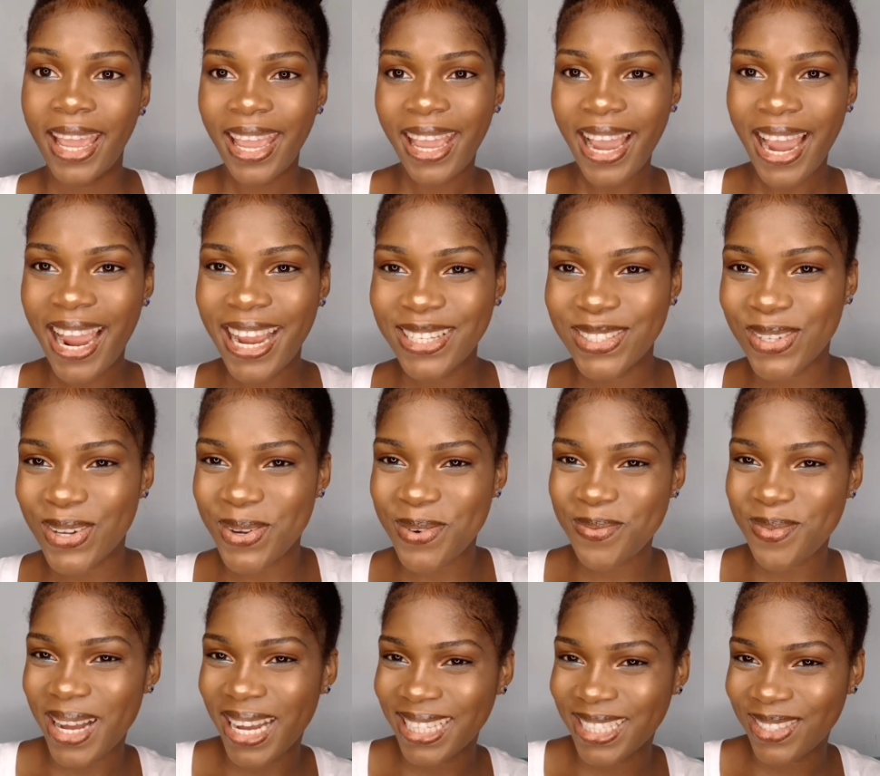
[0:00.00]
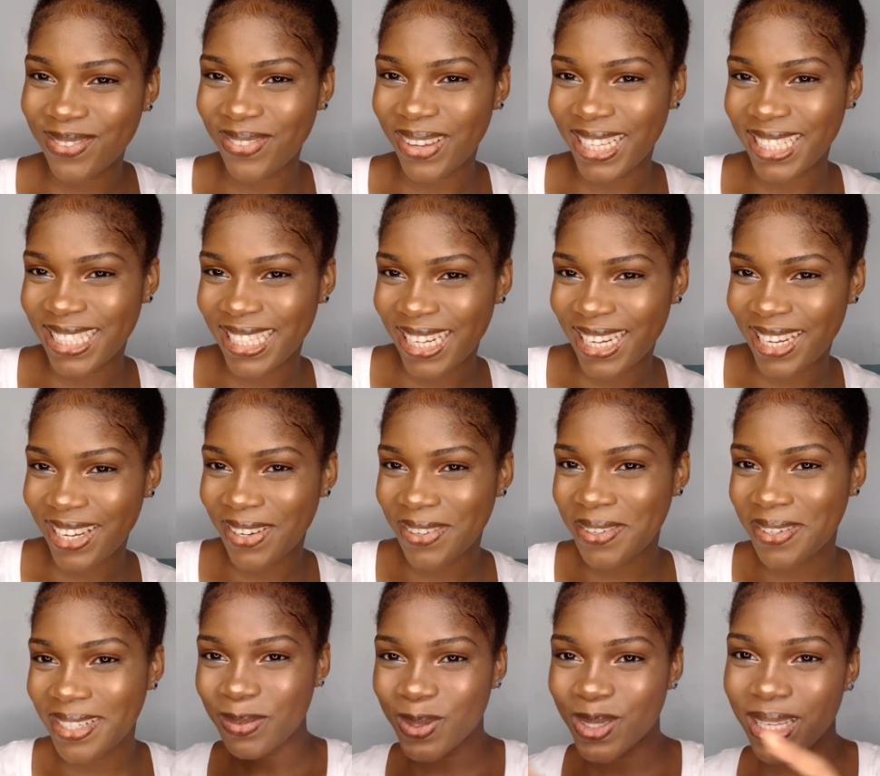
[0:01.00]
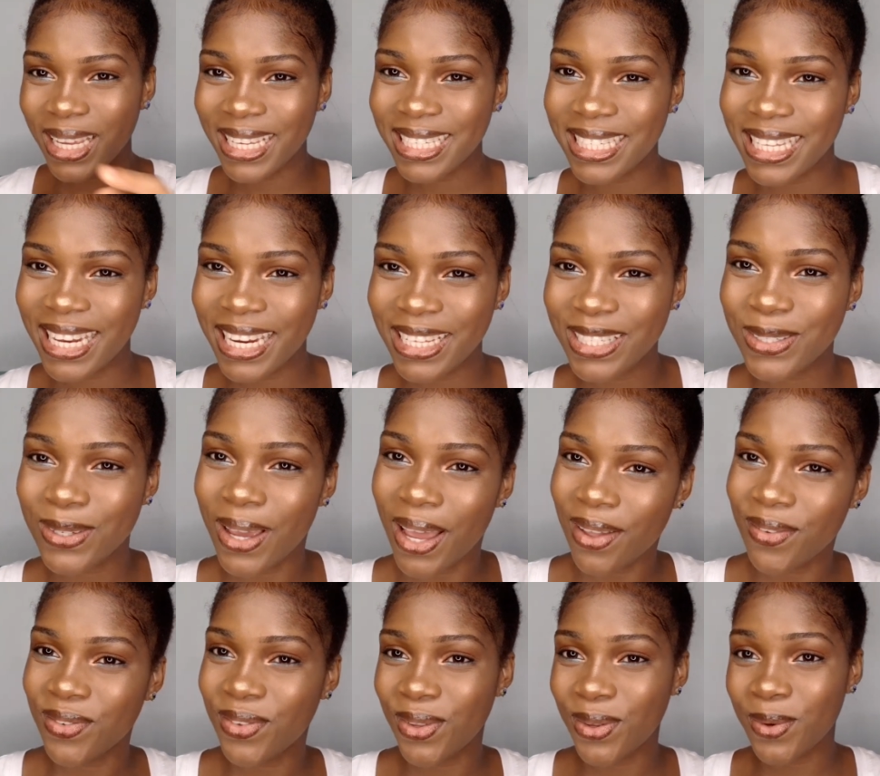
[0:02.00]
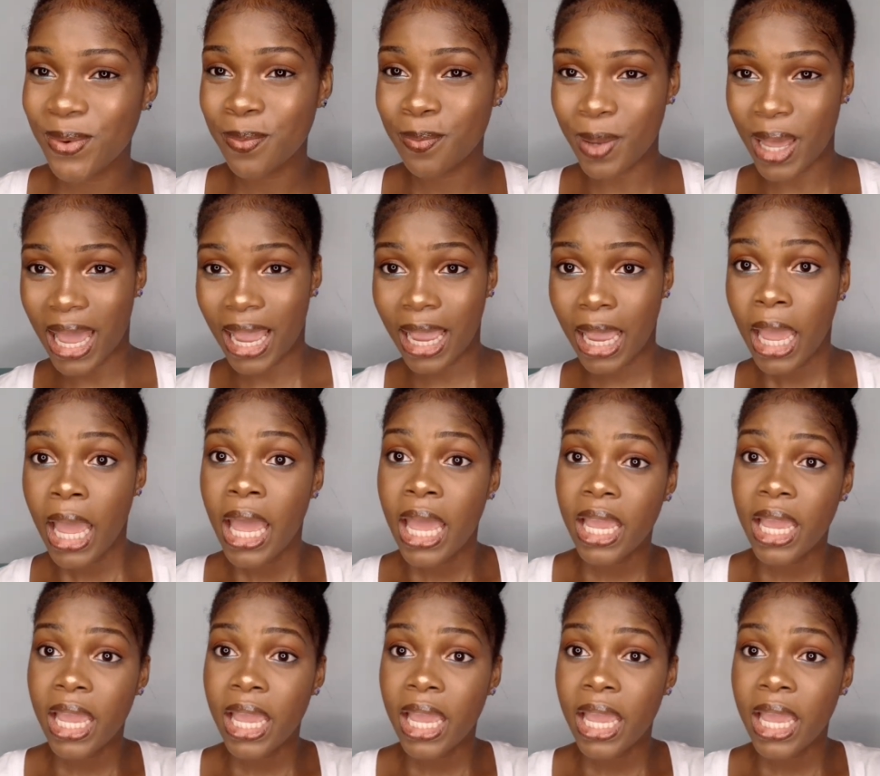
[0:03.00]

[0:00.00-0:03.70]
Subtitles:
Hey guys, welcome back to my channel. I'm so excited to have you back.